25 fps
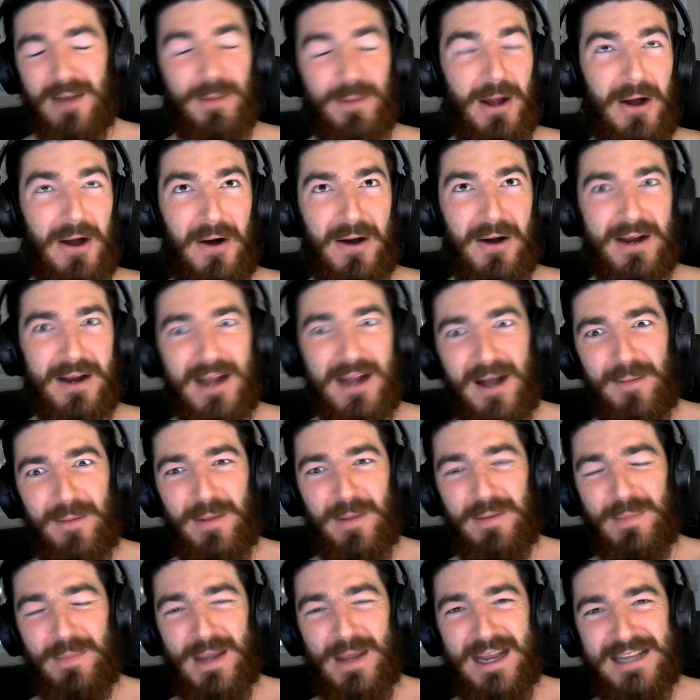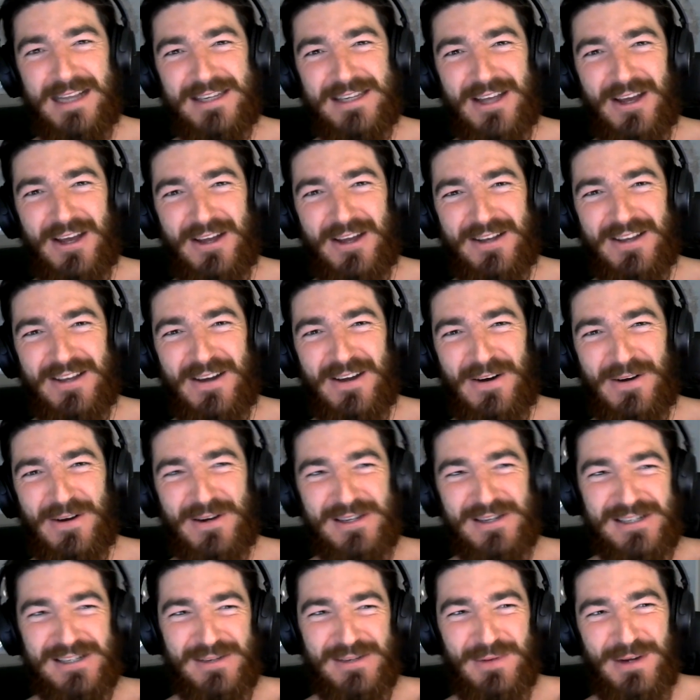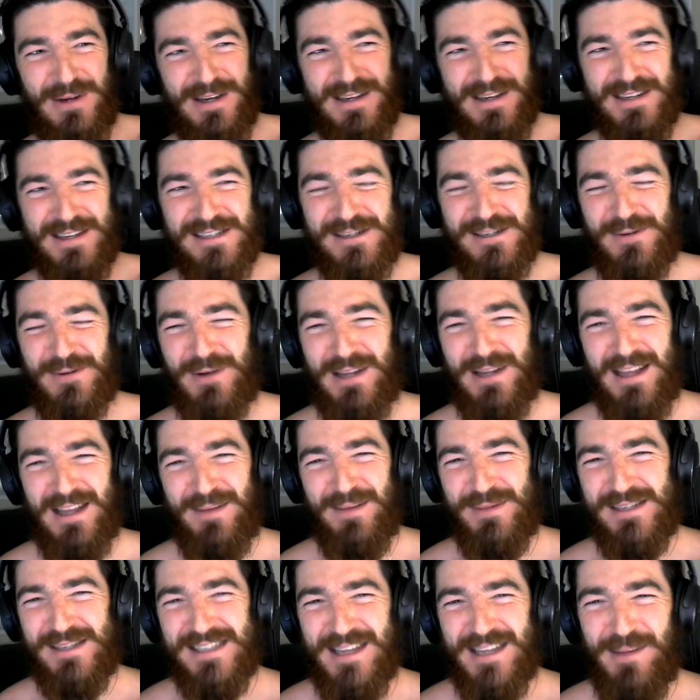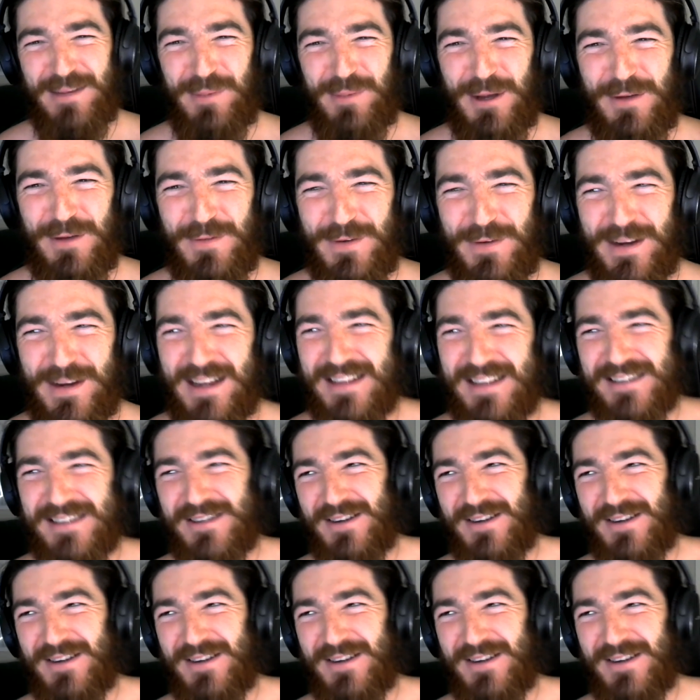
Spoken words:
I'm like, oh, I can't be mean to her dog. She won't let me sleep over again.